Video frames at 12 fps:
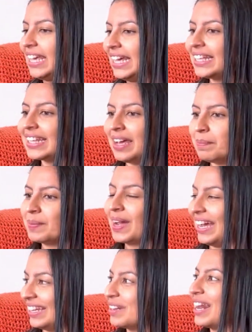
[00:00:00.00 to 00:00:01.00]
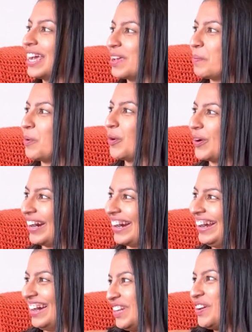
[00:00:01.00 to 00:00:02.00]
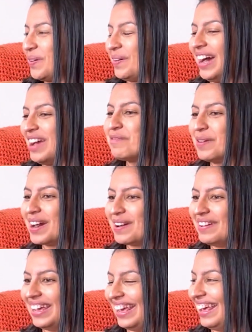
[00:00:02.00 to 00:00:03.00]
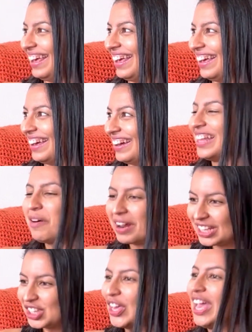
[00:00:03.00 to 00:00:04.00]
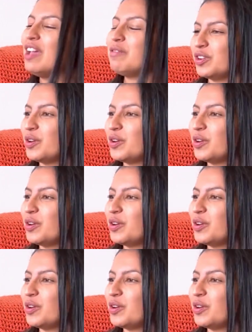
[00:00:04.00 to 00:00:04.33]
Because I'm kind of like more, I don't know, I'm very talkative,